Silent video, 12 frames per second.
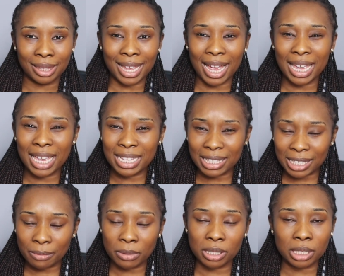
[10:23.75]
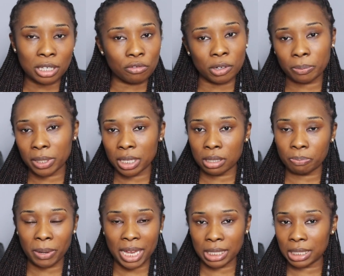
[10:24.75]
That intimate secret
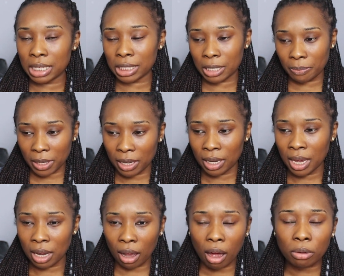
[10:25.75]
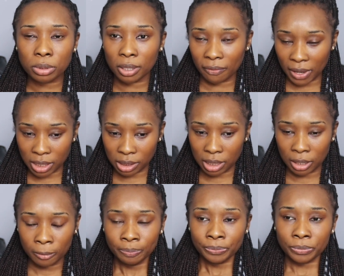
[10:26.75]
place needs to be cultivated.